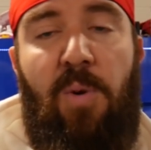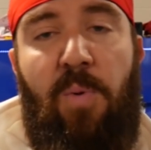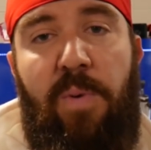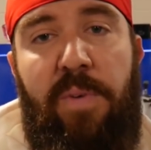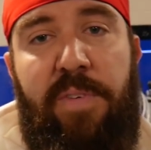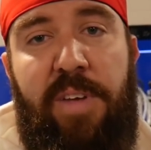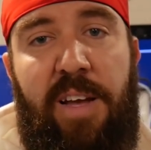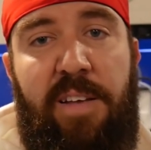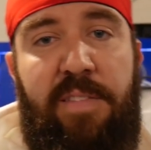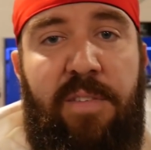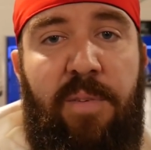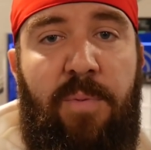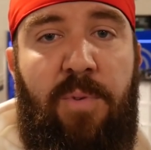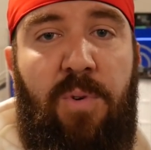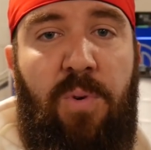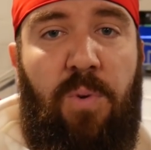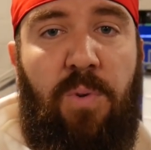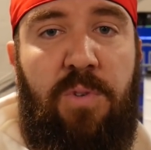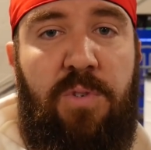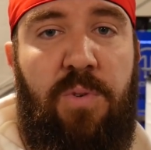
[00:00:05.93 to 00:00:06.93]
We've got some
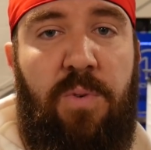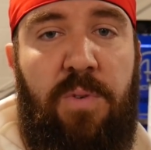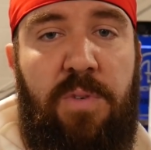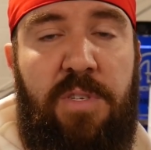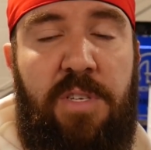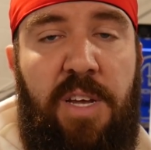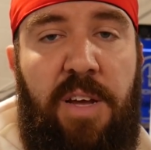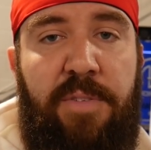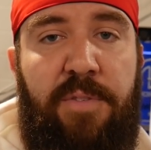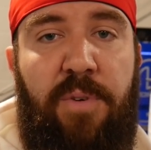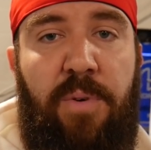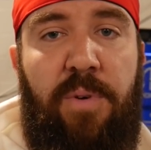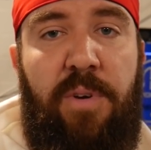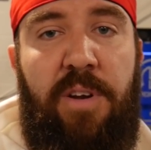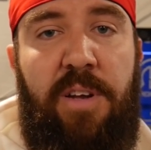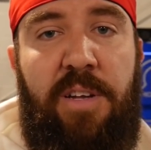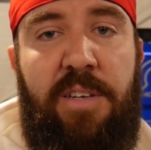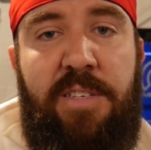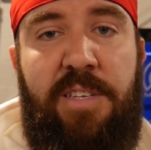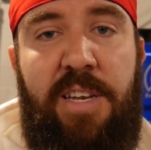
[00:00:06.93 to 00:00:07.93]
cool tool stuff going
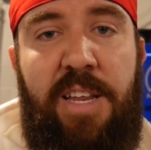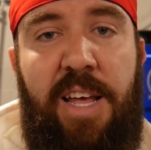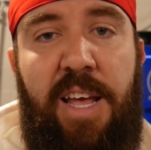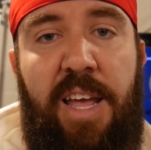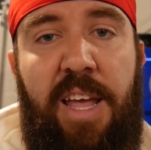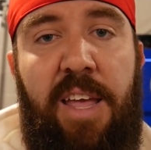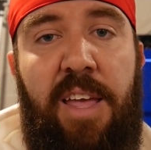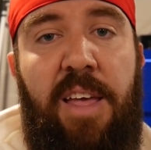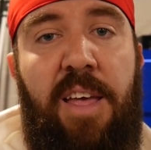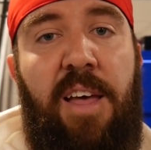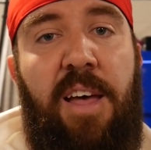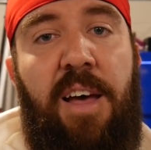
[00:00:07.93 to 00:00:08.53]
on today.